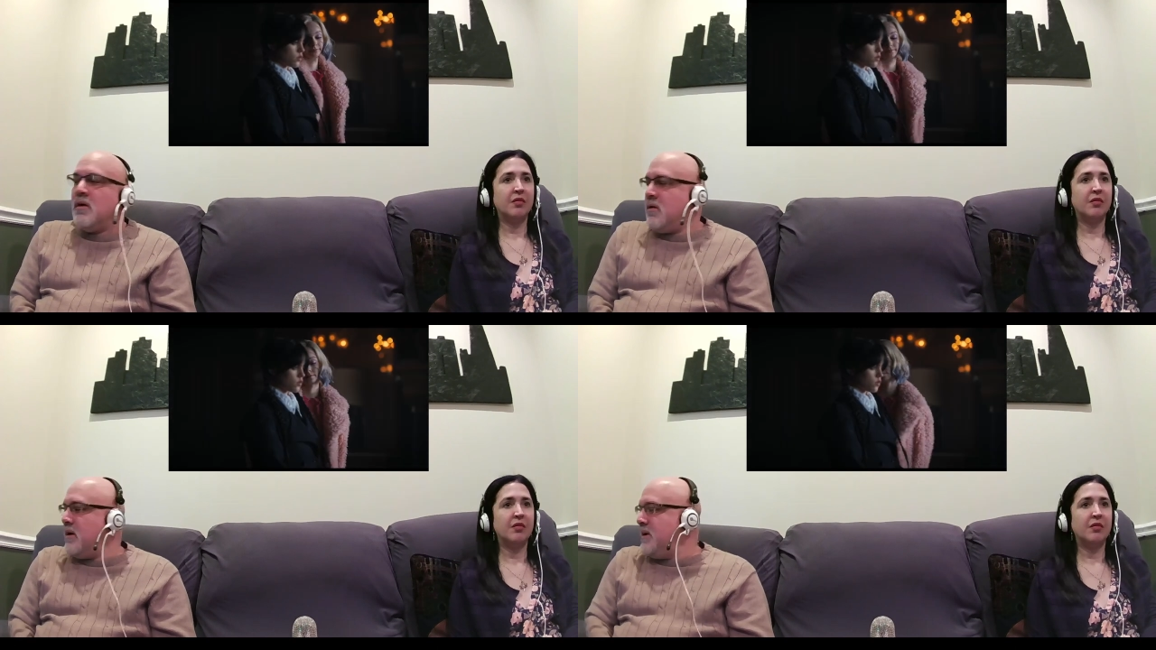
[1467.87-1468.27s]

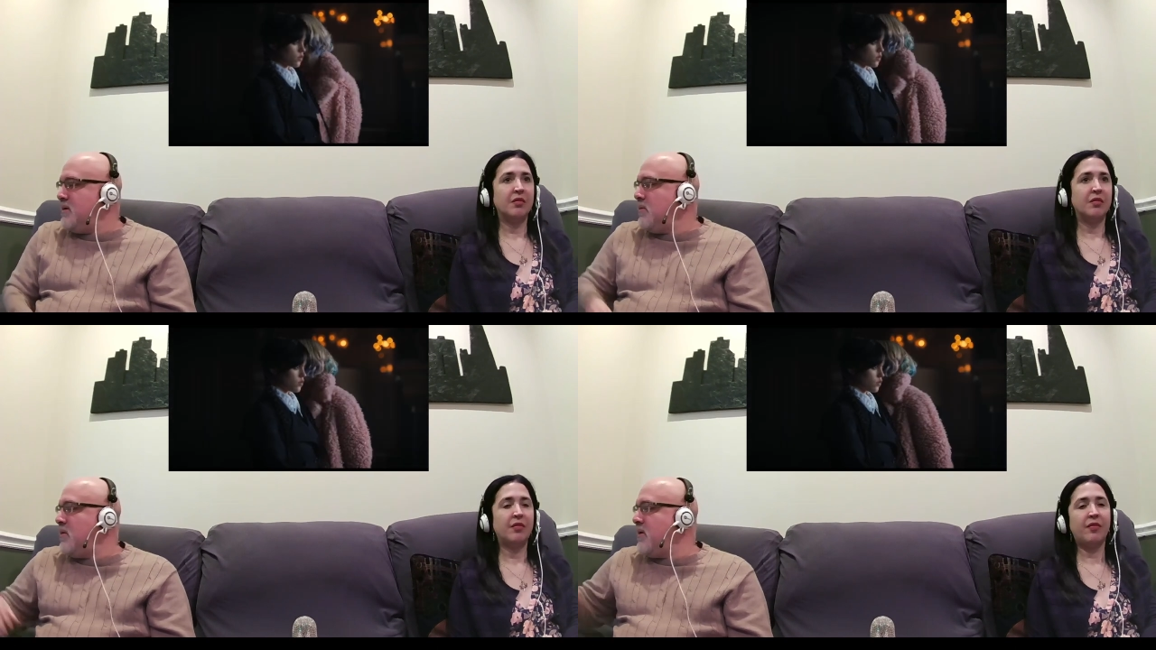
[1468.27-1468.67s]
Speaker 1: All right,
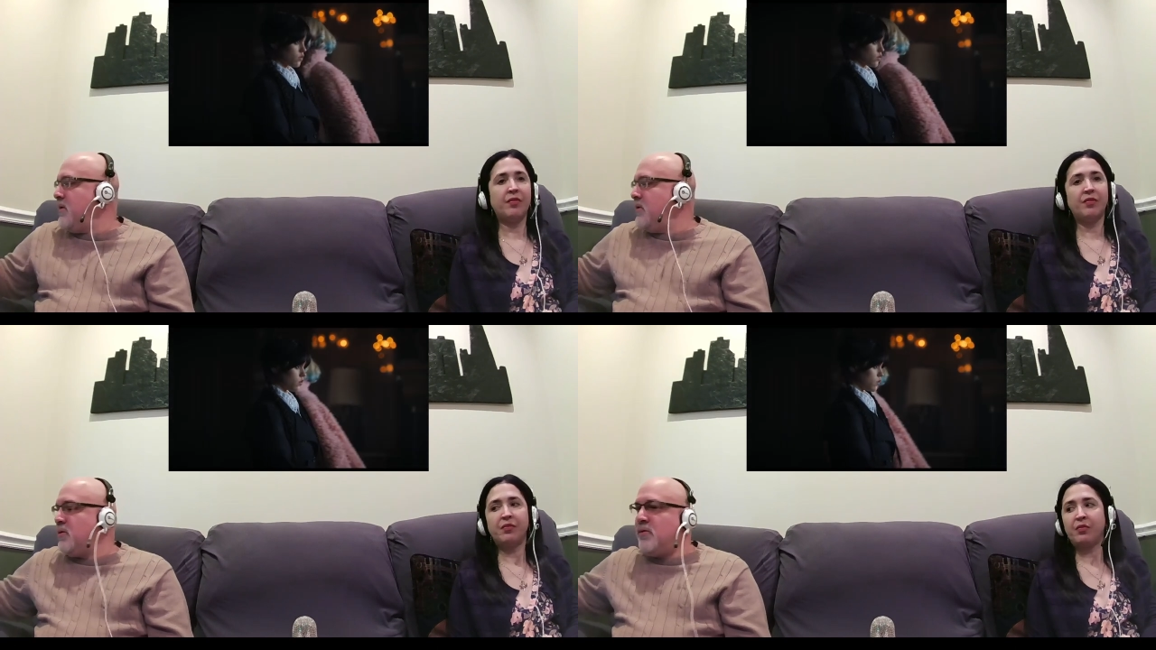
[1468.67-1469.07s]
so one of
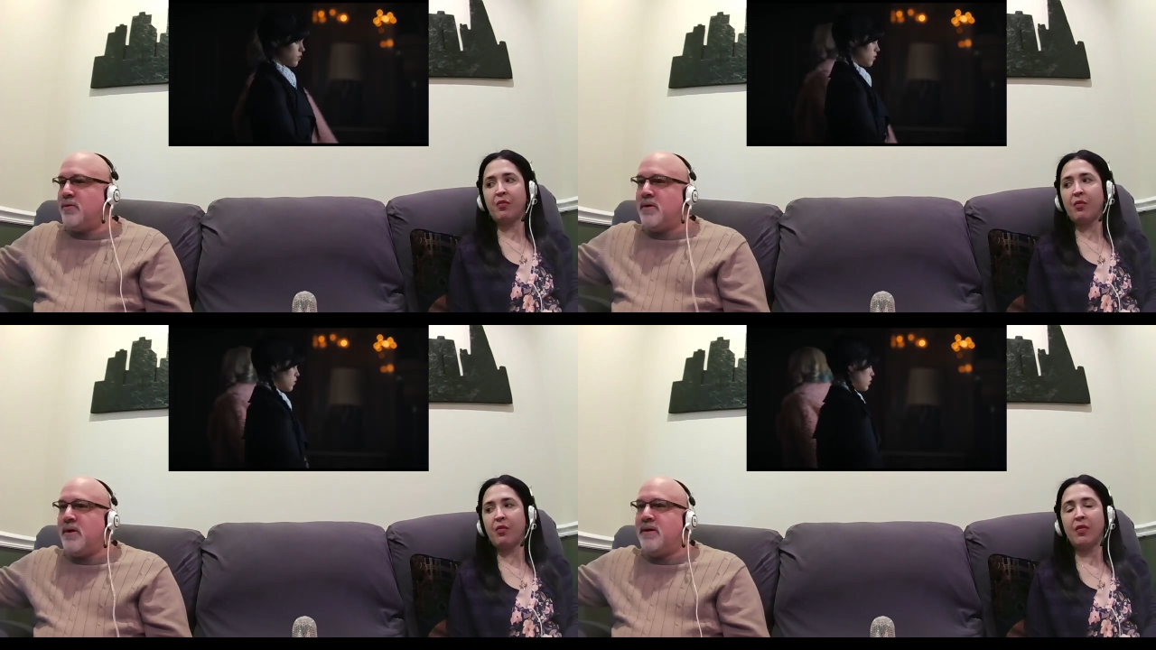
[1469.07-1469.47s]
you two
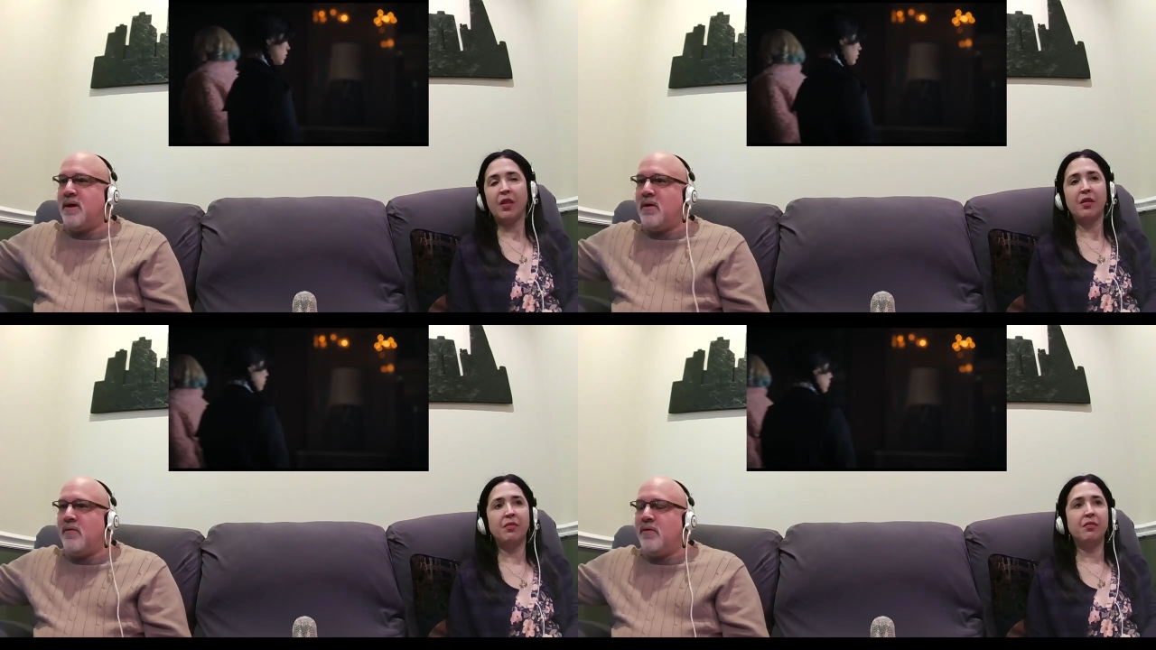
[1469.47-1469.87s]
is gonna
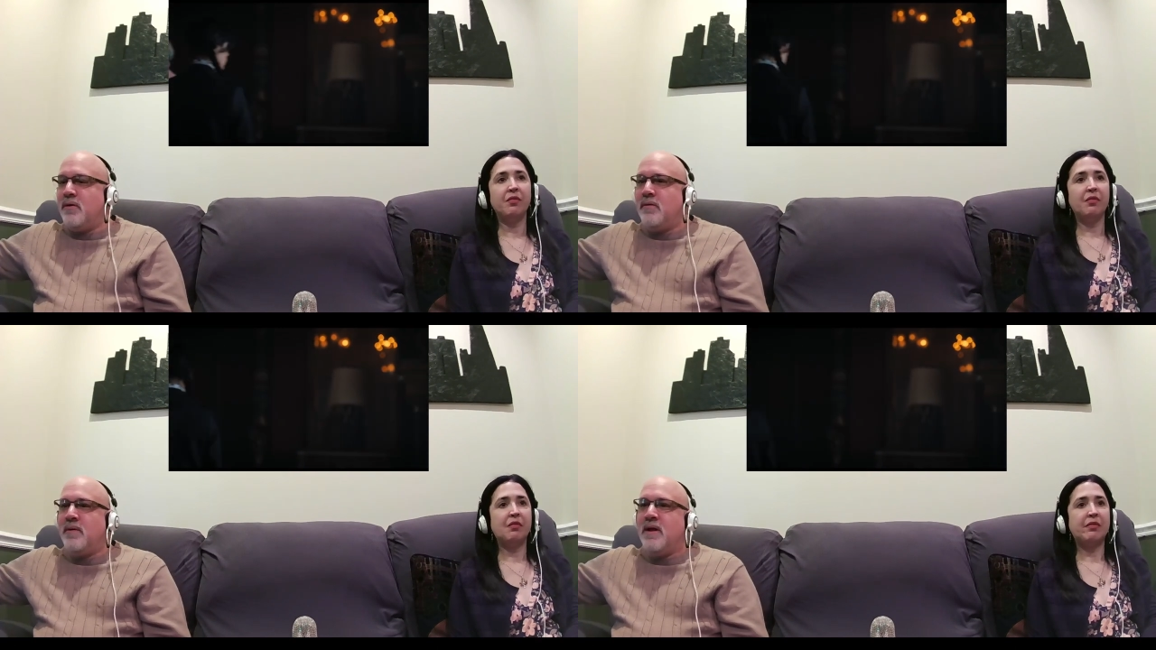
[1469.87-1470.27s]
take
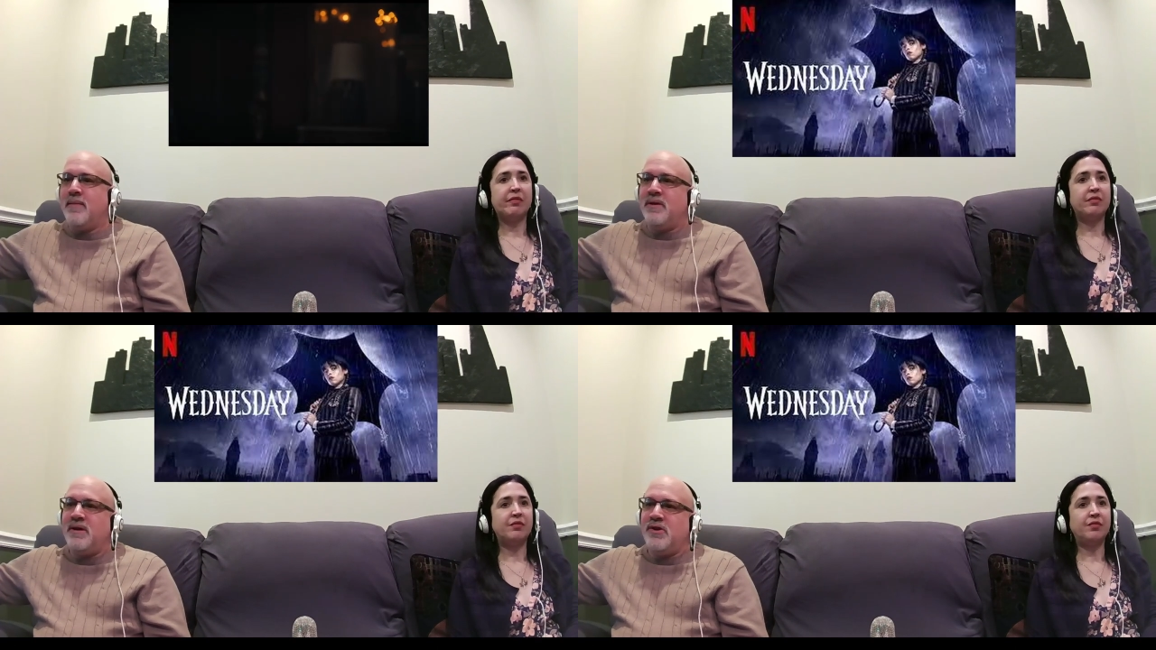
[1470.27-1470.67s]
over,
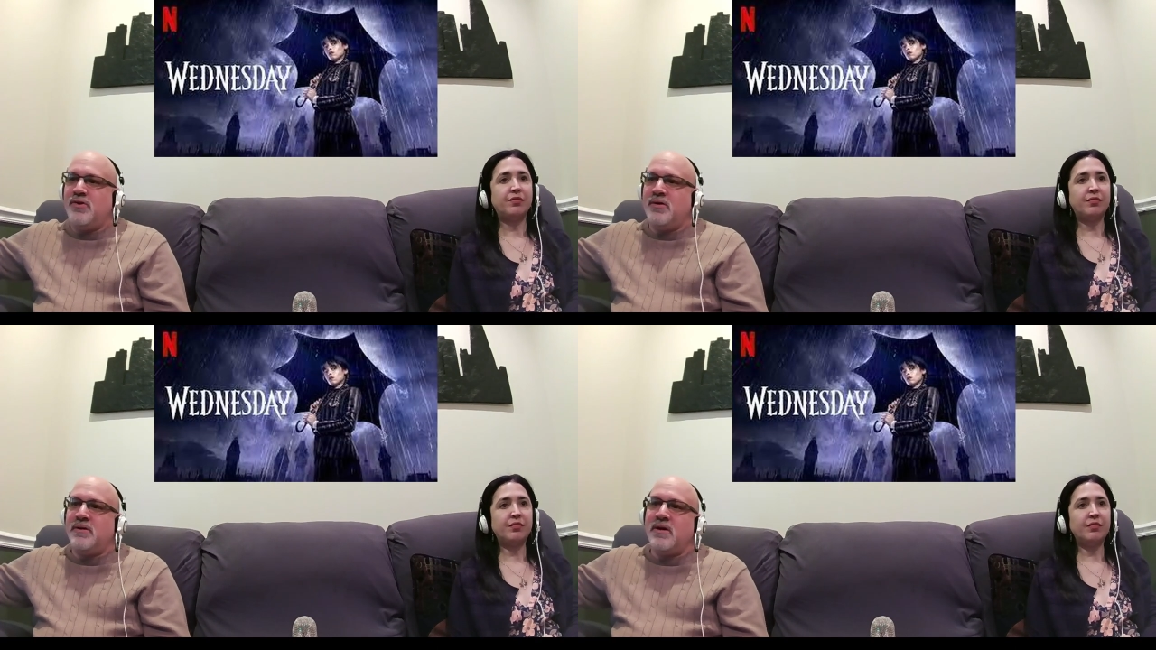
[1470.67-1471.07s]
become a
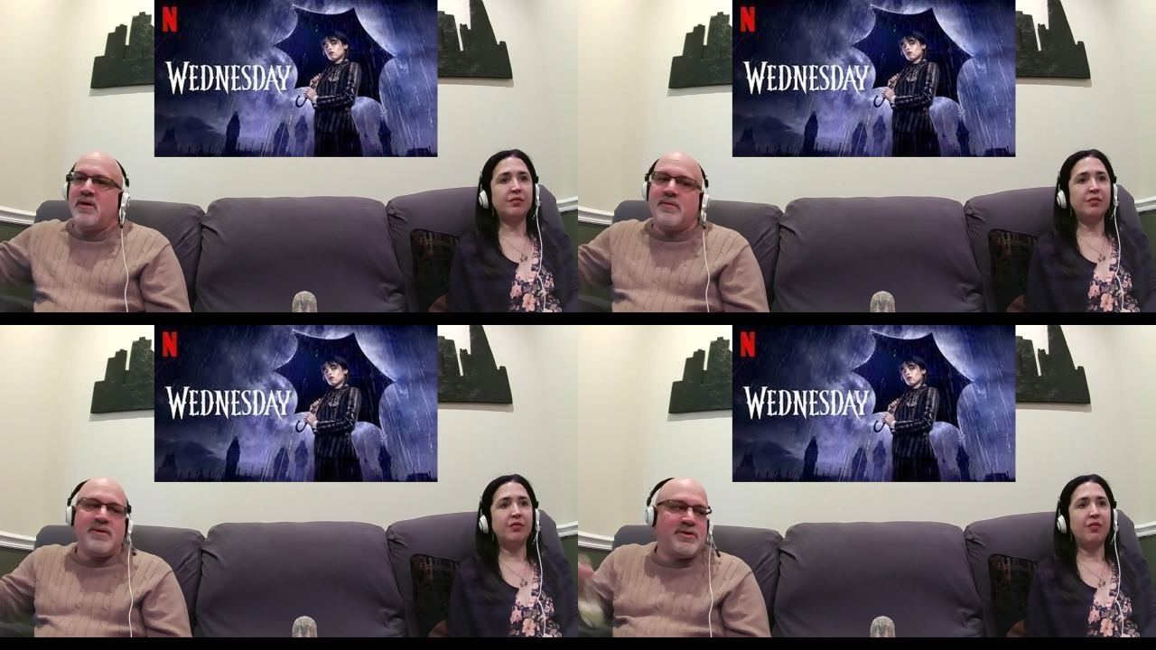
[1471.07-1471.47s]
teacher, and
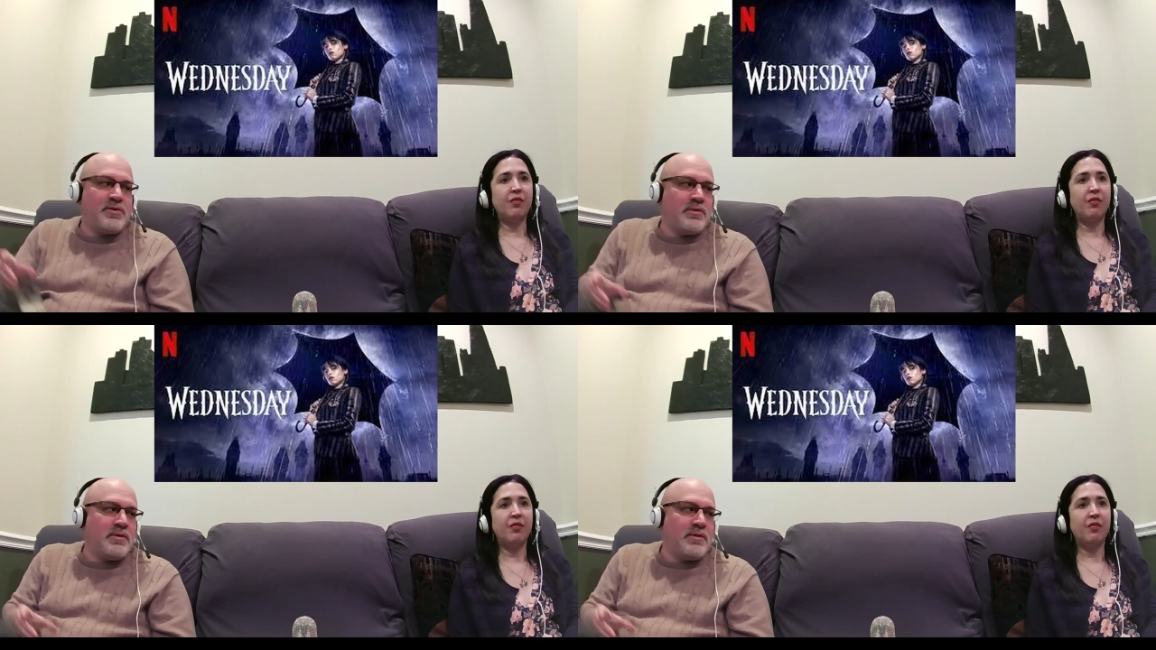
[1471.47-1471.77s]
take over the school.